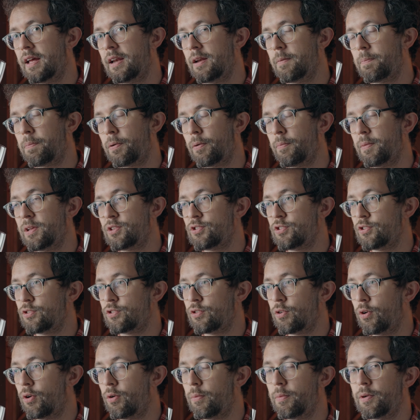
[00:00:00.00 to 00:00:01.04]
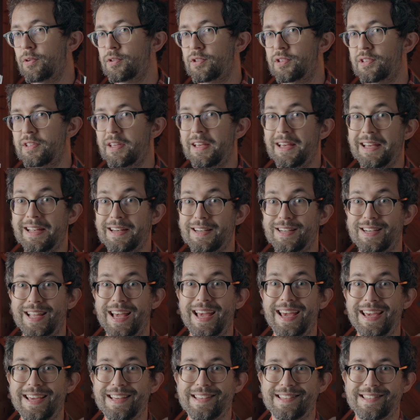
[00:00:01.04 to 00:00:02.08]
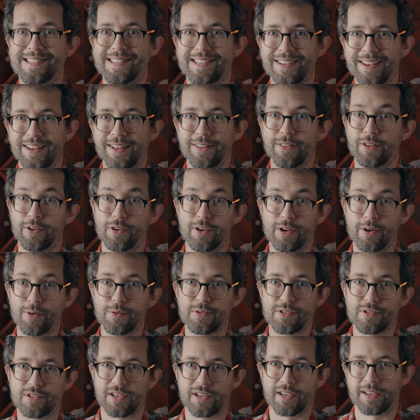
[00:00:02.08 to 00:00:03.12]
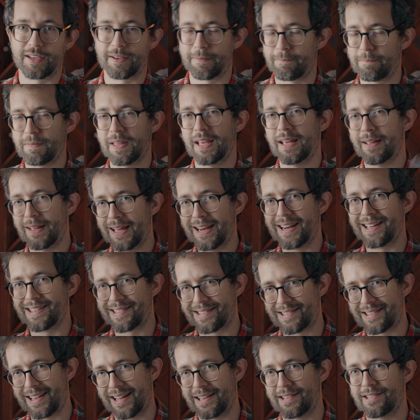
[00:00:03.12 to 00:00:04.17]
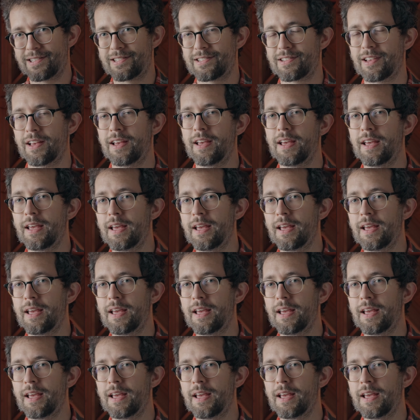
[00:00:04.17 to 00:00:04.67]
and it permits you to almost taste the nosing in a sense.